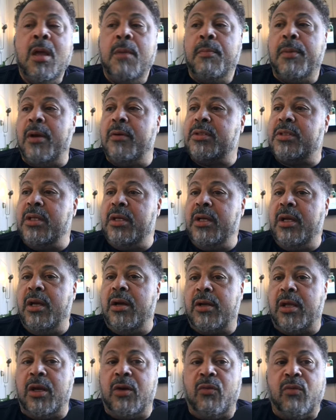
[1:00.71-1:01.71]
But I'm sitting here
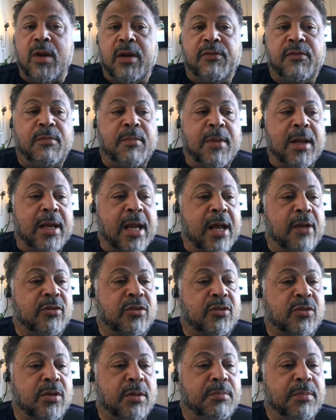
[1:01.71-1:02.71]
getting ready for my live
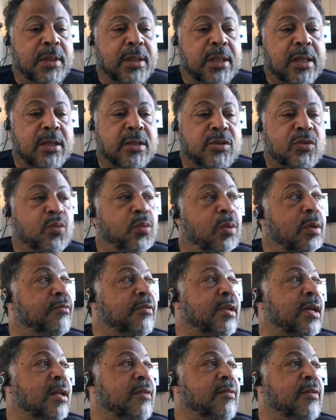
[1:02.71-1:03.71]
stream because we've done